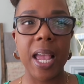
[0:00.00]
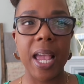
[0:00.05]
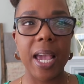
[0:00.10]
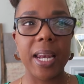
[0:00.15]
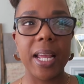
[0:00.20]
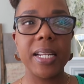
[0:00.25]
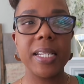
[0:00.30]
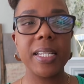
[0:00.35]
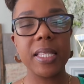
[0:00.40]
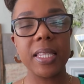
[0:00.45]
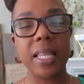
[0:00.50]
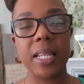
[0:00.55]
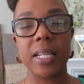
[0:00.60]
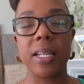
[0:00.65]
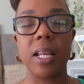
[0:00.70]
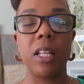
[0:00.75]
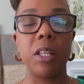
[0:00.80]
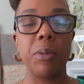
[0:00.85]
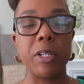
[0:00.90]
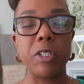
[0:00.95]
And I did that
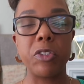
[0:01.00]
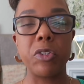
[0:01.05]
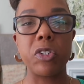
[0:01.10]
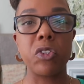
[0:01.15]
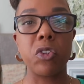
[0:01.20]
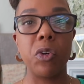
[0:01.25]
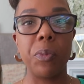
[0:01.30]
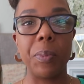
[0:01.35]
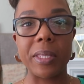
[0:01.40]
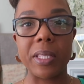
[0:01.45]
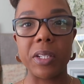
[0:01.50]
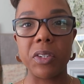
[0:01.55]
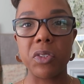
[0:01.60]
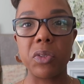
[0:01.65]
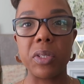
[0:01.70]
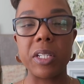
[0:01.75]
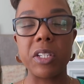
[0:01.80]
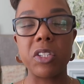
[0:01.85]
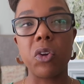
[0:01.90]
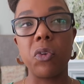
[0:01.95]
in elementary school, but there's
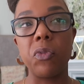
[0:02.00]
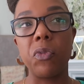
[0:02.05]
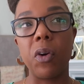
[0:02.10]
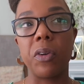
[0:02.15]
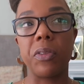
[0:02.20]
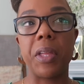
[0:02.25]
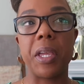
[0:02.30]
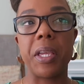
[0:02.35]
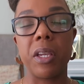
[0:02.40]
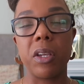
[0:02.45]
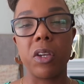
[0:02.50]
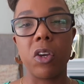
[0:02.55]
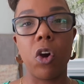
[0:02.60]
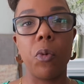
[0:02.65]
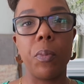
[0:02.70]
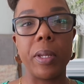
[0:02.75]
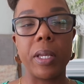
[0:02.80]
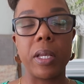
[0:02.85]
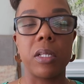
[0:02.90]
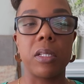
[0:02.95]
only so far they can
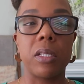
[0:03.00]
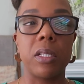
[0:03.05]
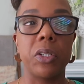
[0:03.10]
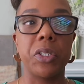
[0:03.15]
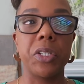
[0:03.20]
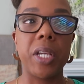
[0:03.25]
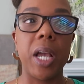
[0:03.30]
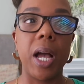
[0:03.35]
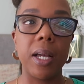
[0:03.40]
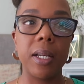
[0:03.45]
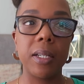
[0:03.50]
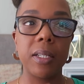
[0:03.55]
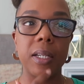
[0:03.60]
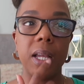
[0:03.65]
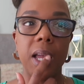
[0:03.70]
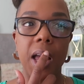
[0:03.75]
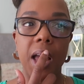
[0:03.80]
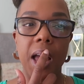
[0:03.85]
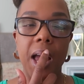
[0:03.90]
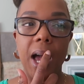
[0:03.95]
go because they're young.